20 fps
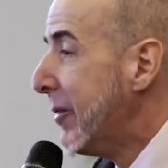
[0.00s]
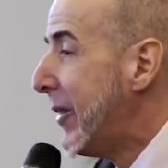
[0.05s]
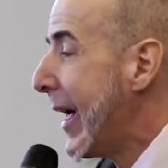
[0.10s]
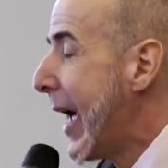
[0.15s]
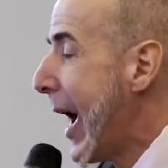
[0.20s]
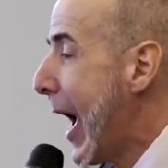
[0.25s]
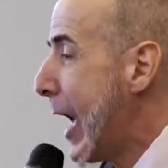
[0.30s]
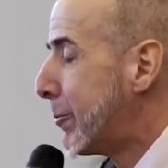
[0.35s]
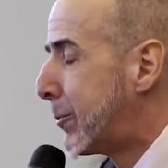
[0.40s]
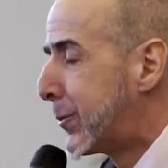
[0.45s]

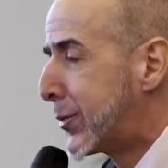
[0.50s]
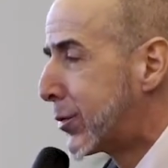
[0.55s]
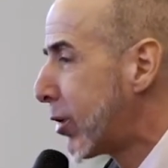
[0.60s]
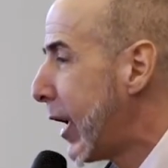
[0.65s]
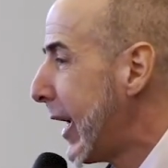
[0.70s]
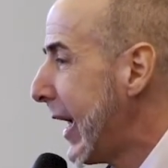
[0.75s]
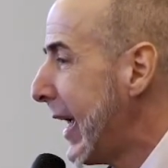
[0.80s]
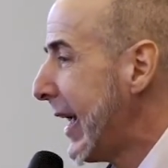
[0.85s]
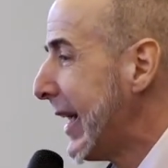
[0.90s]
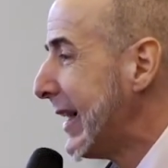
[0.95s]
They had
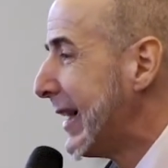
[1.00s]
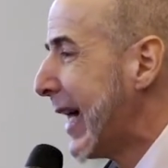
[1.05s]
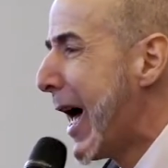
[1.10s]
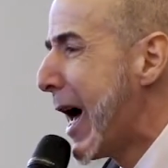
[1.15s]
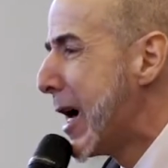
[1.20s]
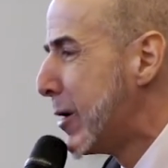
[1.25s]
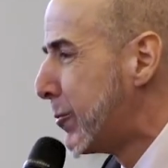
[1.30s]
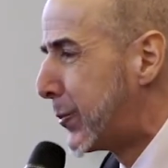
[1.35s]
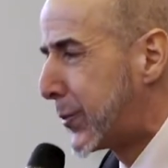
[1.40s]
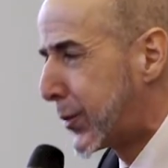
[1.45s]
prayed
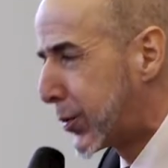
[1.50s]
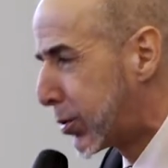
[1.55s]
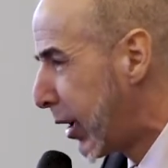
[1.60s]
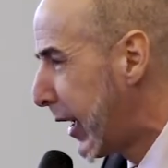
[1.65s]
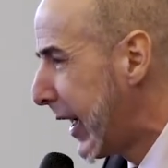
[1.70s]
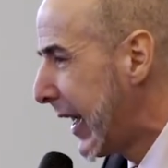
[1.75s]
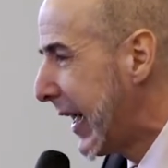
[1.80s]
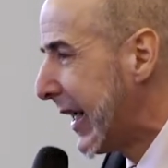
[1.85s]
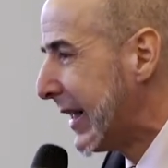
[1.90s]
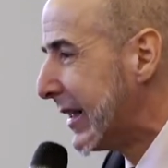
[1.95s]

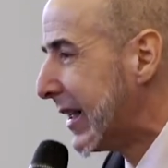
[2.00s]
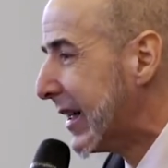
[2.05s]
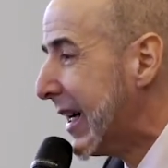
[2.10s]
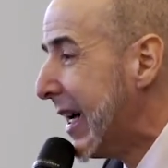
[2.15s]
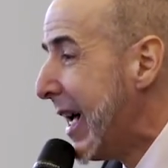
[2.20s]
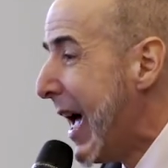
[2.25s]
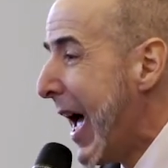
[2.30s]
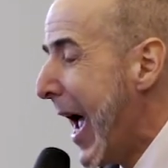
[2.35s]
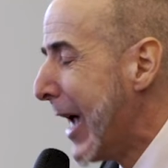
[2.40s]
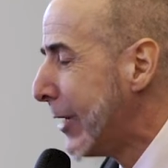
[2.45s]

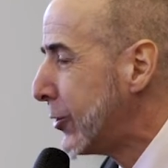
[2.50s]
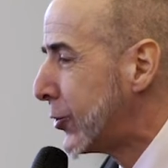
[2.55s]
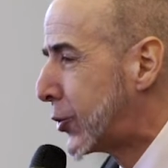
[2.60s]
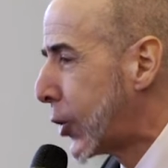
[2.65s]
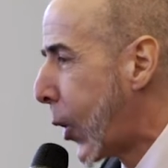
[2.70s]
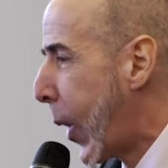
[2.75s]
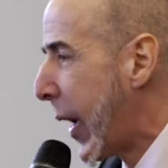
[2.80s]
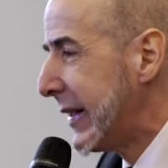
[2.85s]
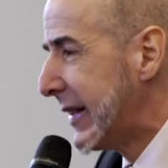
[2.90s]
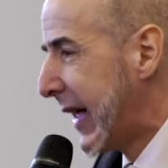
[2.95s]
and
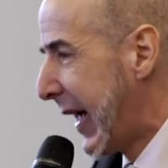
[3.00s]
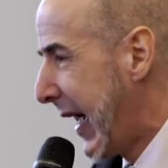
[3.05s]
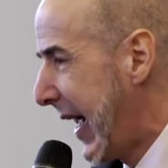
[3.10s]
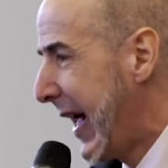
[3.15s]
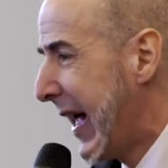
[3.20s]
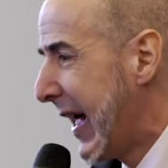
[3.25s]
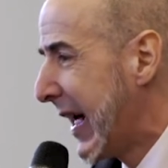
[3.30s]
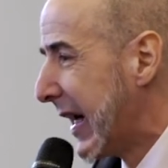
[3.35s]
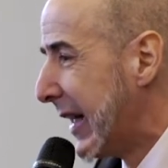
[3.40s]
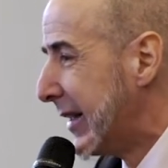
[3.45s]
joined
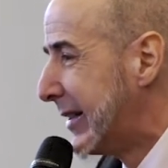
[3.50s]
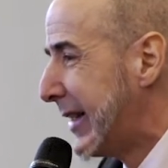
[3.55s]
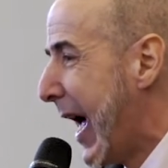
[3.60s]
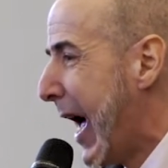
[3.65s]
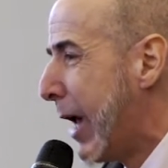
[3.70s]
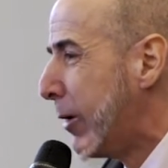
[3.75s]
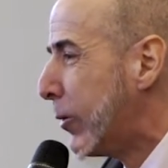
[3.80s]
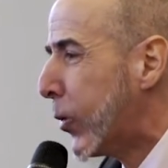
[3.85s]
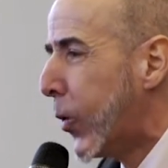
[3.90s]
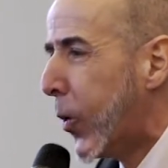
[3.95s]
hands
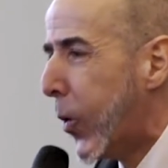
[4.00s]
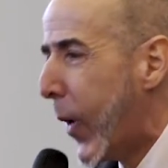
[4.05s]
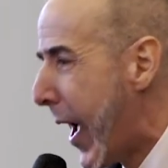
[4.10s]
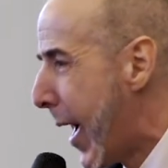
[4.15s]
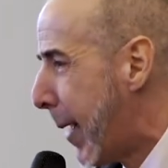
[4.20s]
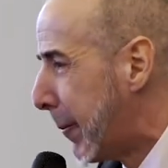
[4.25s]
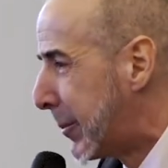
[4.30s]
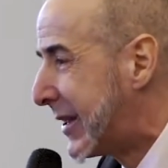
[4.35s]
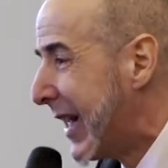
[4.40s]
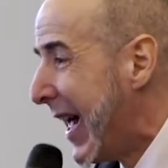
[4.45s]
and
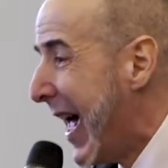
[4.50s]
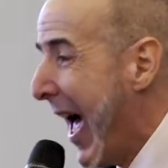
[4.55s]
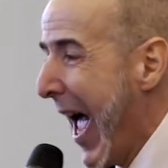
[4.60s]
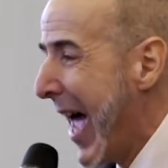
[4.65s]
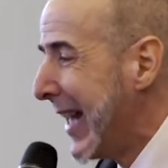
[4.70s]
wept,